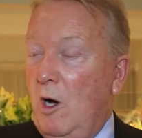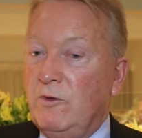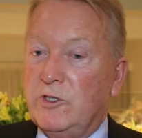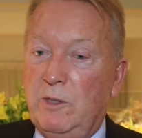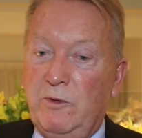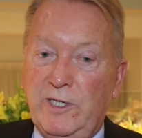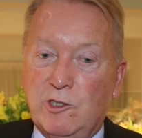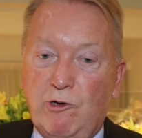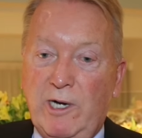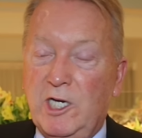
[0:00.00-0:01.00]
obviously with his
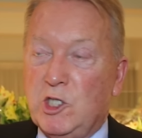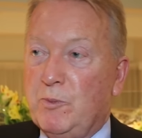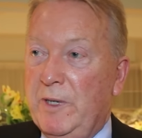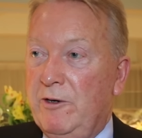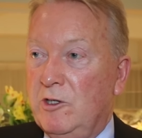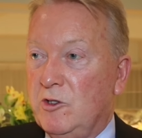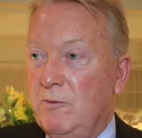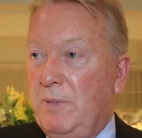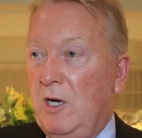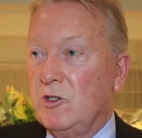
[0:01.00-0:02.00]
great experience
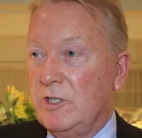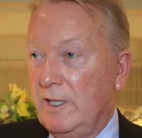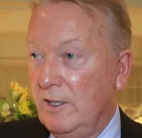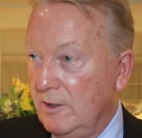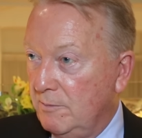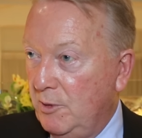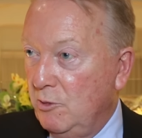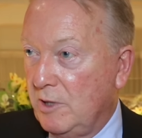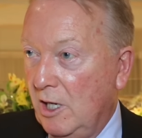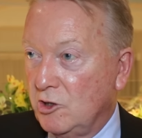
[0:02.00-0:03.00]
of boxing and
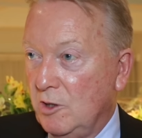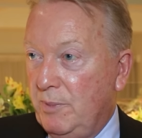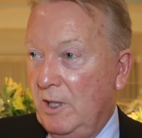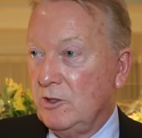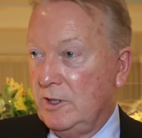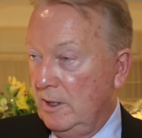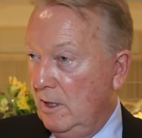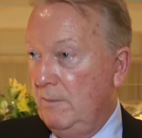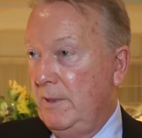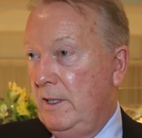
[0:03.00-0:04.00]
broadcast of boxing,
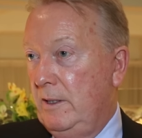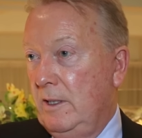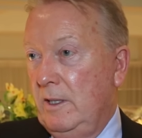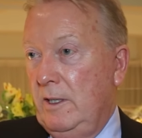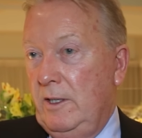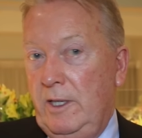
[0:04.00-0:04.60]
I mean, you